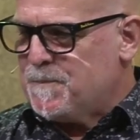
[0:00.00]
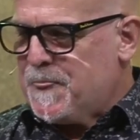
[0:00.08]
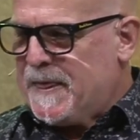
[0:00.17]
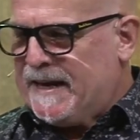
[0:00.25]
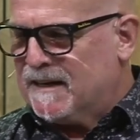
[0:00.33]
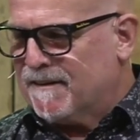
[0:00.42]

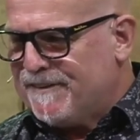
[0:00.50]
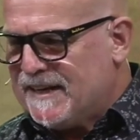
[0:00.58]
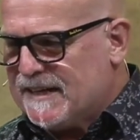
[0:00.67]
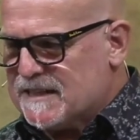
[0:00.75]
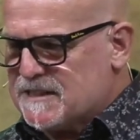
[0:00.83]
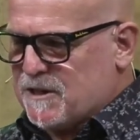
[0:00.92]
In
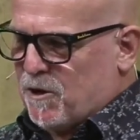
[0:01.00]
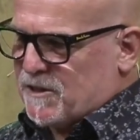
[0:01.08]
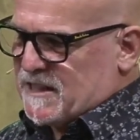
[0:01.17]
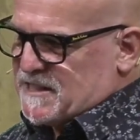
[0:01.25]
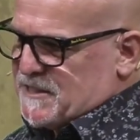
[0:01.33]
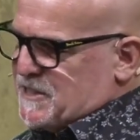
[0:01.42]
Leviticus, God
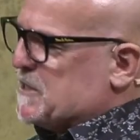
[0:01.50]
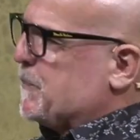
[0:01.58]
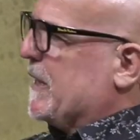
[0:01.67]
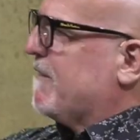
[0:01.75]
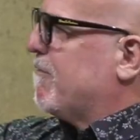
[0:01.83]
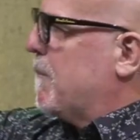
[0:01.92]
doesn't just
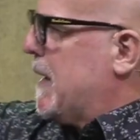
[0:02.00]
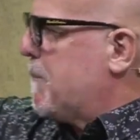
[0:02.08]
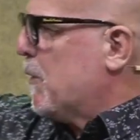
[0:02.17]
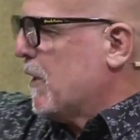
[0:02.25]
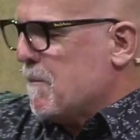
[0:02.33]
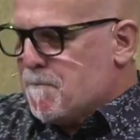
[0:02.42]
speak from up
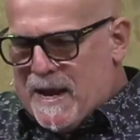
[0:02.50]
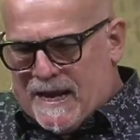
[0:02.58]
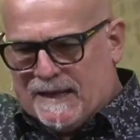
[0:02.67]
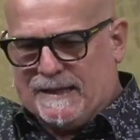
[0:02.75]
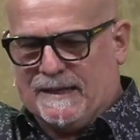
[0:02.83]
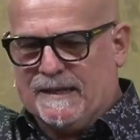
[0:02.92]
on a
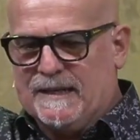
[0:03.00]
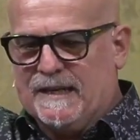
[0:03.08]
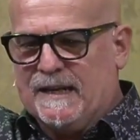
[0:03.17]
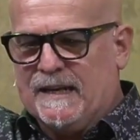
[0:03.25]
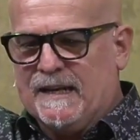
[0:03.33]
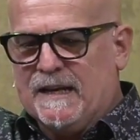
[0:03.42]
mountain,
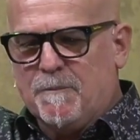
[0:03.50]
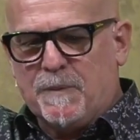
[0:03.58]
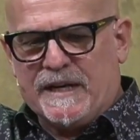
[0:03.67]
but